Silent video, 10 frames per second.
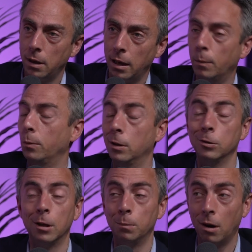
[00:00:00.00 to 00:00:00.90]
At the moment,
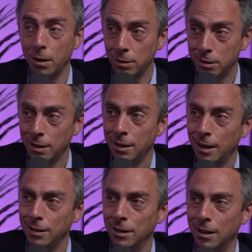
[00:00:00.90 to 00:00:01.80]
there's no Parliament,
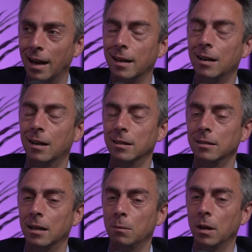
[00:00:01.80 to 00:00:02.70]
so that can't
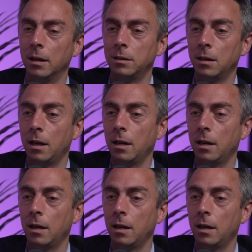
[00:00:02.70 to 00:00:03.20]
take place.